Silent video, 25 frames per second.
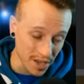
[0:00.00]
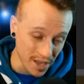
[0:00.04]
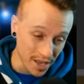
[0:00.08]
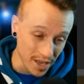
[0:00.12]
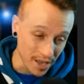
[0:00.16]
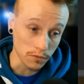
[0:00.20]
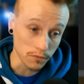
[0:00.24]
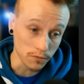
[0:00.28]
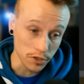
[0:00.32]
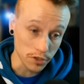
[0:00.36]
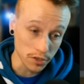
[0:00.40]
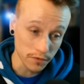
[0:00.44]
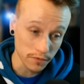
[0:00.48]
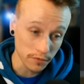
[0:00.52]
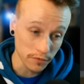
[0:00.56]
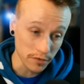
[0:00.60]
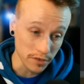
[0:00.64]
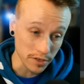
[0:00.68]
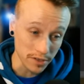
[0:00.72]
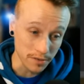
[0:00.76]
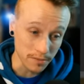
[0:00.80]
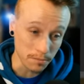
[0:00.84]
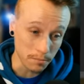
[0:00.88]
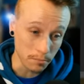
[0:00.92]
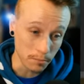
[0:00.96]
So just for
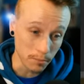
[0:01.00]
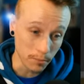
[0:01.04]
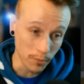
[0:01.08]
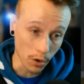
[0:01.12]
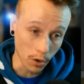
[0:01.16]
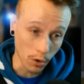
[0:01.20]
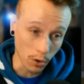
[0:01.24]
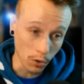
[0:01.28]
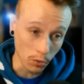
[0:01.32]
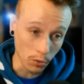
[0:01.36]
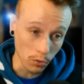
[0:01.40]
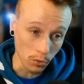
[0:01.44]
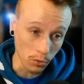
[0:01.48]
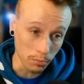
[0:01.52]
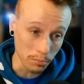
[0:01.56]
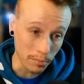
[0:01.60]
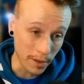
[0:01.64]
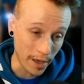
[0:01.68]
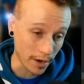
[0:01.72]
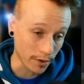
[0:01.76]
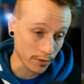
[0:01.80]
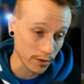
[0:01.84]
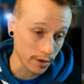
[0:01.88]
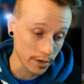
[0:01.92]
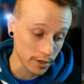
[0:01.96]
these whole
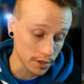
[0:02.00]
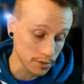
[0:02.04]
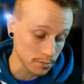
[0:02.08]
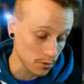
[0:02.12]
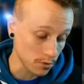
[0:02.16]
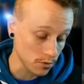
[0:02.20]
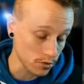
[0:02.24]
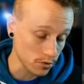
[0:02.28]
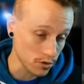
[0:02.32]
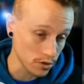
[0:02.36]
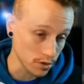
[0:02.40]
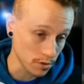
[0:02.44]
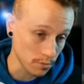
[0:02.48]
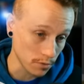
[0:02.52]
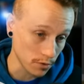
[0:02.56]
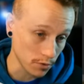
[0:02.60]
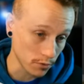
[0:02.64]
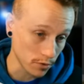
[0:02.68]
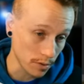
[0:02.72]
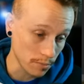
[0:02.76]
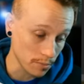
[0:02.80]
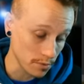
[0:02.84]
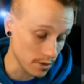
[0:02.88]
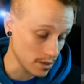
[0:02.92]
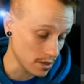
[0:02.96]
background explosions, I'm going
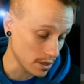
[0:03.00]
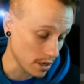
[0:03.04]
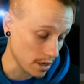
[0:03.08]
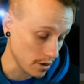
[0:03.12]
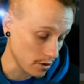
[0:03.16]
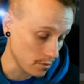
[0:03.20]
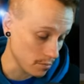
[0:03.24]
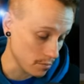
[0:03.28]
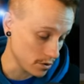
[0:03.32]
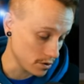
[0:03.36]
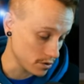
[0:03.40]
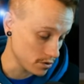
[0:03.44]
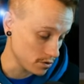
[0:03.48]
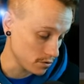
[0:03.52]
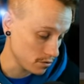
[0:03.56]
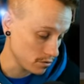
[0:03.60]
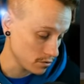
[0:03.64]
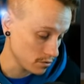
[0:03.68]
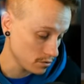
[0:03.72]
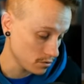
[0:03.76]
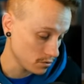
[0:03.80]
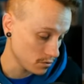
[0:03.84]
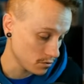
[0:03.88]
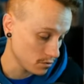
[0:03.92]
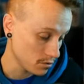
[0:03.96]
to grab the entire picture.
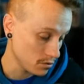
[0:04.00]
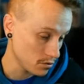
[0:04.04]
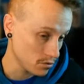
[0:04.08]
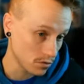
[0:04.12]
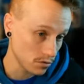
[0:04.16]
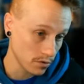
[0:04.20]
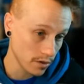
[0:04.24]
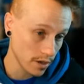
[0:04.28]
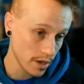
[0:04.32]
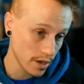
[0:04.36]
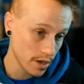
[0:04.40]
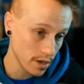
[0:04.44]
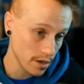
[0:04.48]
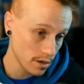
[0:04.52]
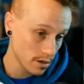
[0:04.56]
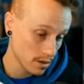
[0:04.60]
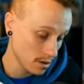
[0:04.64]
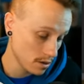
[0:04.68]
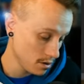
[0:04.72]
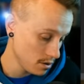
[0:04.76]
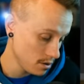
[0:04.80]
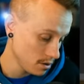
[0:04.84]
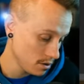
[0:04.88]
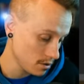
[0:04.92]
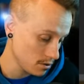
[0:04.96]
So Control A,
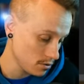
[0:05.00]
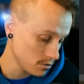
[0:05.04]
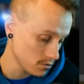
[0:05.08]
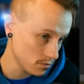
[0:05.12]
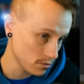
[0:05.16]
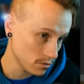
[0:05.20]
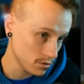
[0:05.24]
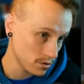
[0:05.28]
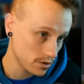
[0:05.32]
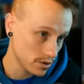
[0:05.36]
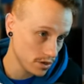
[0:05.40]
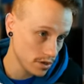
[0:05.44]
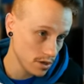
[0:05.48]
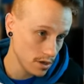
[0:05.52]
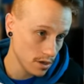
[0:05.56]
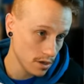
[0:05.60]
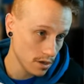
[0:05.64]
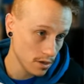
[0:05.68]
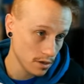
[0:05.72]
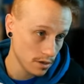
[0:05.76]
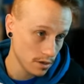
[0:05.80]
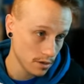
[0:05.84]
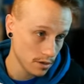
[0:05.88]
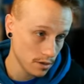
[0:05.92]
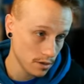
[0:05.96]
Control C,